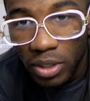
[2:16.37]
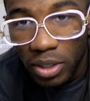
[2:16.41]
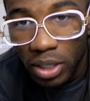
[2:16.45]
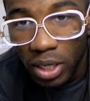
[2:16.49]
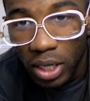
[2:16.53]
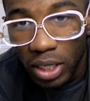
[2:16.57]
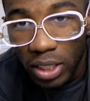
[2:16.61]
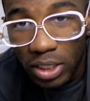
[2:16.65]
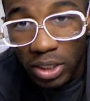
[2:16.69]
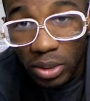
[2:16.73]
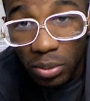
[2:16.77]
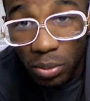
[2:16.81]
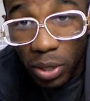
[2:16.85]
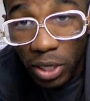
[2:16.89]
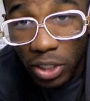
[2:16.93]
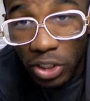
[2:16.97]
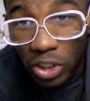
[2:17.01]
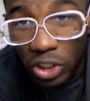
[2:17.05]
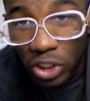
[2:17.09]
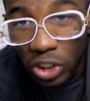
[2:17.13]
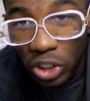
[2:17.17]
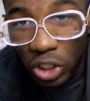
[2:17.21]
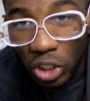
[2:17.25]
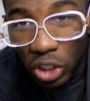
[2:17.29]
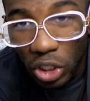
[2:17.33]

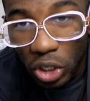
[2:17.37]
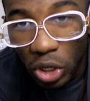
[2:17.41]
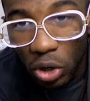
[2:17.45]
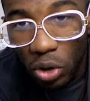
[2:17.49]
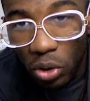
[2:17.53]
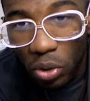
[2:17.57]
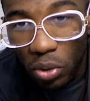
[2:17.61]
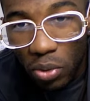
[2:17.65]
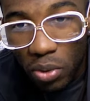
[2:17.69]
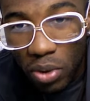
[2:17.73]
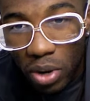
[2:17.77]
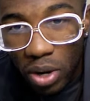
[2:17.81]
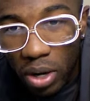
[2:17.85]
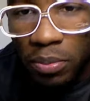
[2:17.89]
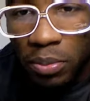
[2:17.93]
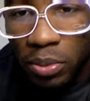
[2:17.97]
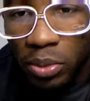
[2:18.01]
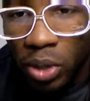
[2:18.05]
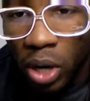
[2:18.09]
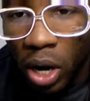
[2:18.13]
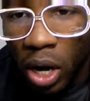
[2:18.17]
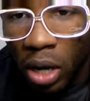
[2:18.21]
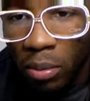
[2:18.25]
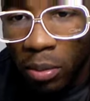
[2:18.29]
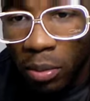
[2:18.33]
expression alone
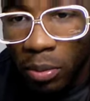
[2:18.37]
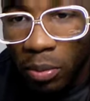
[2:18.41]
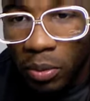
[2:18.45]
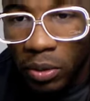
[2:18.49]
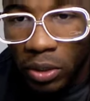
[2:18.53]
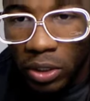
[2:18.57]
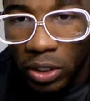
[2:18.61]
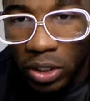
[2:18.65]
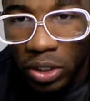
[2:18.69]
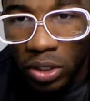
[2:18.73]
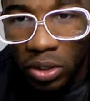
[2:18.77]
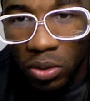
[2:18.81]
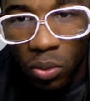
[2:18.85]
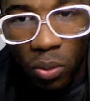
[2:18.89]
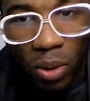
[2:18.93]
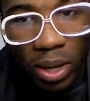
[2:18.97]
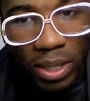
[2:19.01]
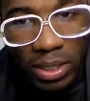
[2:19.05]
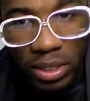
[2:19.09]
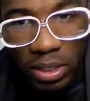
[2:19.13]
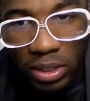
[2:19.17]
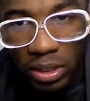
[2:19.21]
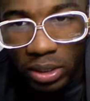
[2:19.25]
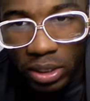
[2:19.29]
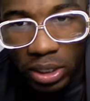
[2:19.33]
probably
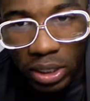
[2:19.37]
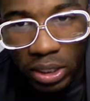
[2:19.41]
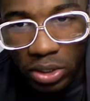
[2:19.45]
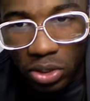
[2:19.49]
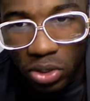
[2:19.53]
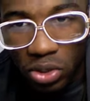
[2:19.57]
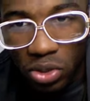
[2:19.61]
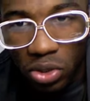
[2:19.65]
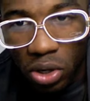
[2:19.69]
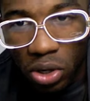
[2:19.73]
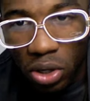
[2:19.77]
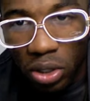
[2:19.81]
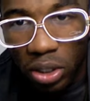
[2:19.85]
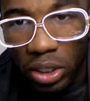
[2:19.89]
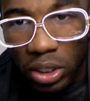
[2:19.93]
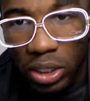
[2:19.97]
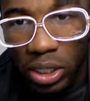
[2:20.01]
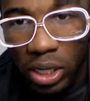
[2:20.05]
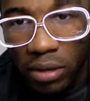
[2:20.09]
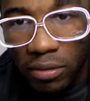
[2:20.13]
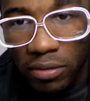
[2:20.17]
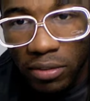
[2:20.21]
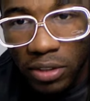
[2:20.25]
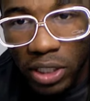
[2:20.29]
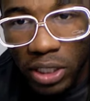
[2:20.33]
wasn't a strong
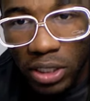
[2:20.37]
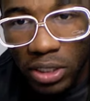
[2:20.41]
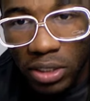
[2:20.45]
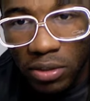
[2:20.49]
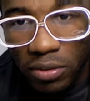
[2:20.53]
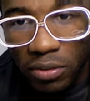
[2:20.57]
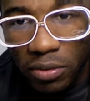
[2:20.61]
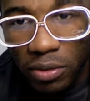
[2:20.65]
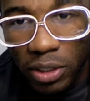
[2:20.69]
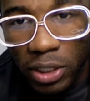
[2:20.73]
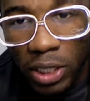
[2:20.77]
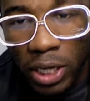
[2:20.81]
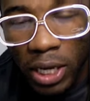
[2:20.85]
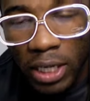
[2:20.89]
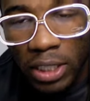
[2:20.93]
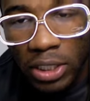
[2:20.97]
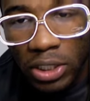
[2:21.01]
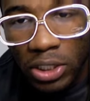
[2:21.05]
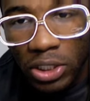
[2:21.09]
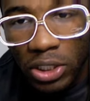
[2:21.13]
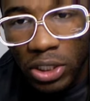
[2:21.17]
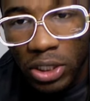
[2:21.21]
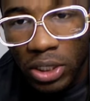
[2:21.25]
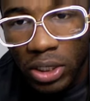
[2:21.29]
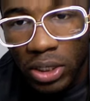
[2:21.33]
enough
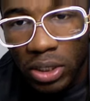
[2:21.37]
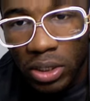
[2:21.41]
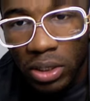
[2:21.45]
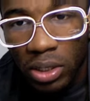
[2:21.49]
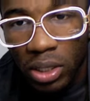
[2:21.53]
justification.